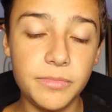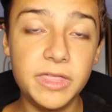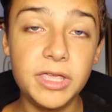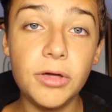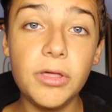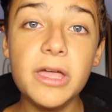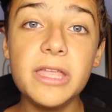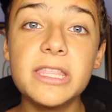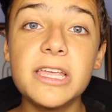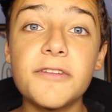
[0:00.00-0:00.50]

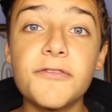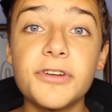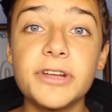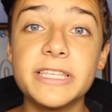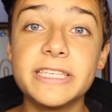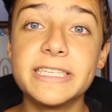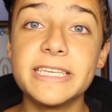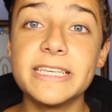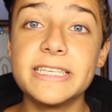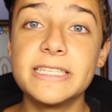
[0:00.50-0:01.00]
The only
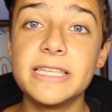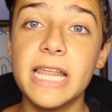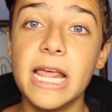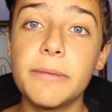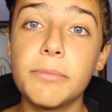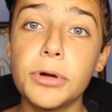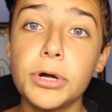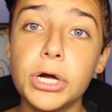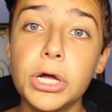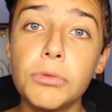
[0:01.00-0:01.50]
difference is the
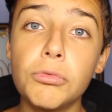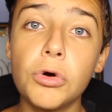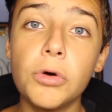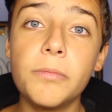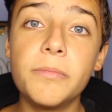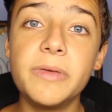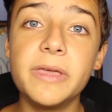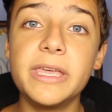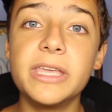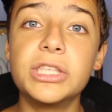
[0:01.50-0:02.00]
neighborhood
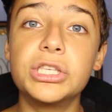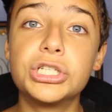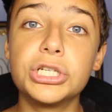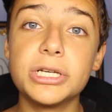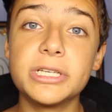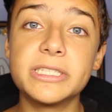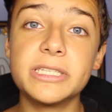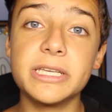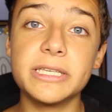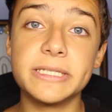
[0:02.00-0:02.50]
won't be
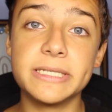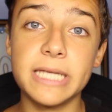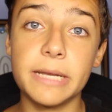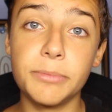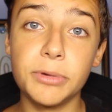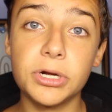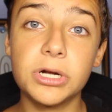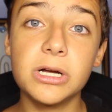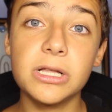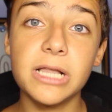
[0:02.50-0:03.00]
just a
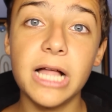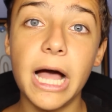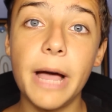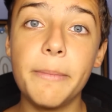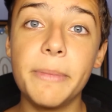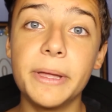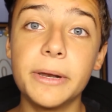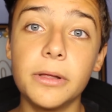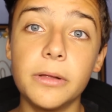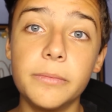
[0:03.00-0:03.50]
summer
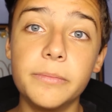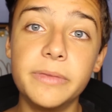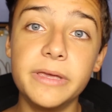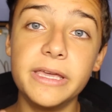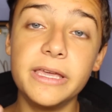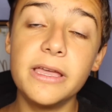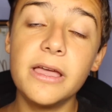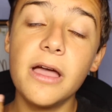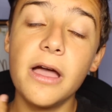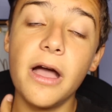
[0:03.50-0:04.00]
collab, it'll
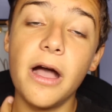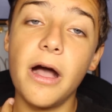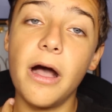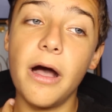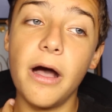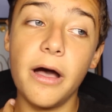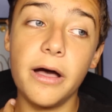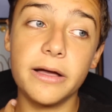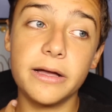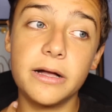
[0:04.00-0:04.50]
be
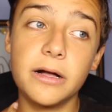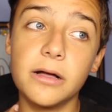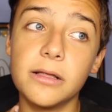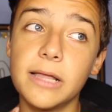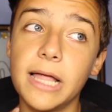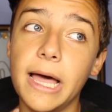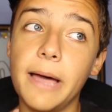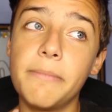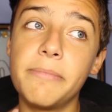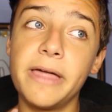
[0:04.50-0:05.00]
a
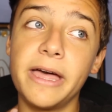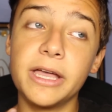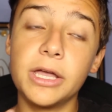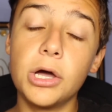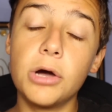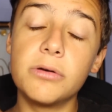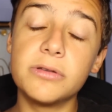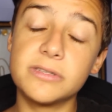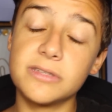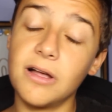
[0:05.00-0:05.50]
collab that
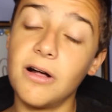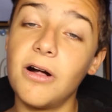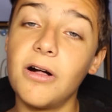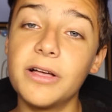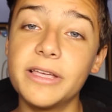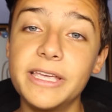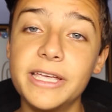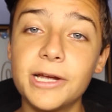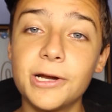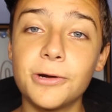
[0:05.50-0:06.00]
goes
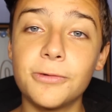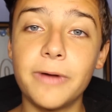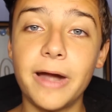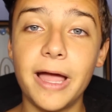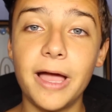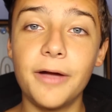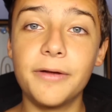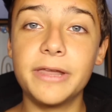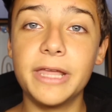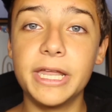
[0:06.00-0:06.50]
all year
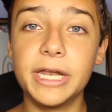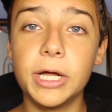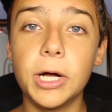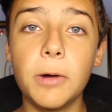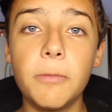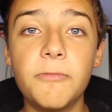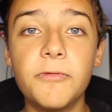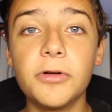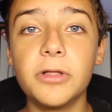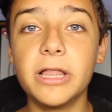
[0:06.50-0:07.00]
round, and
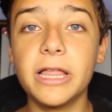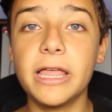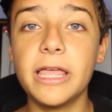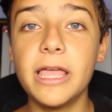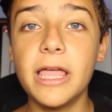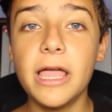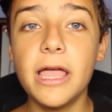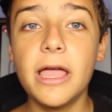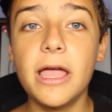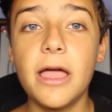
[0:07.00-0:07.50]

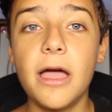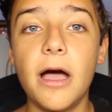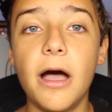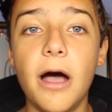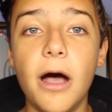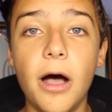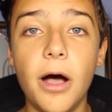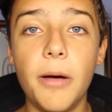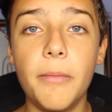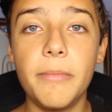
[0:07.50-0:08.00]
hopefully
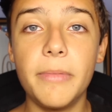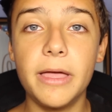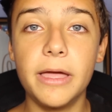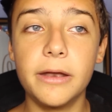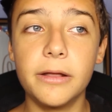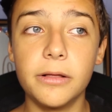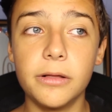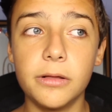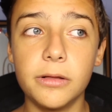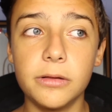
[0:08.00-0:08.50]

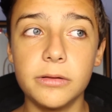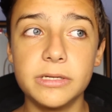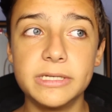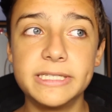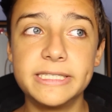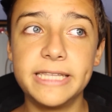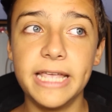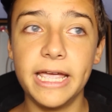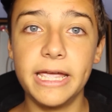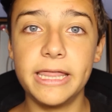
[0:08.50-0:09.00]
it'll
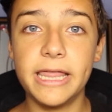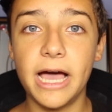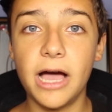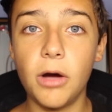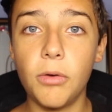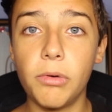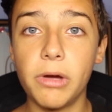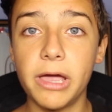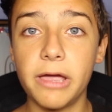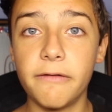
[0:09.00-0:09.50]
stay
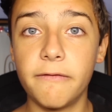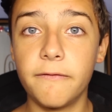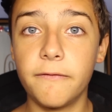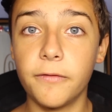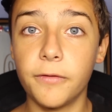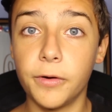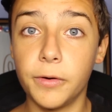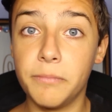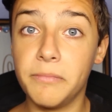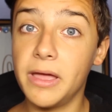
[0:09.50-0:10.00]
that way
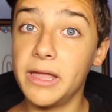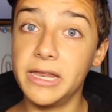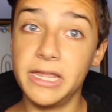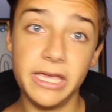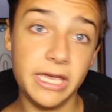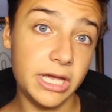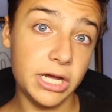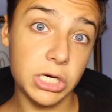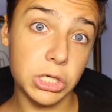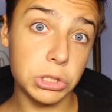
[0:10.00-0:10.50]
for many
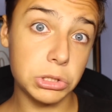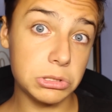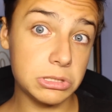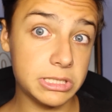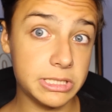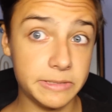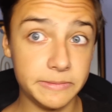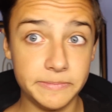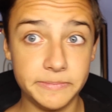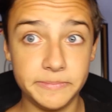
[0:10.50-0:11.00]
years.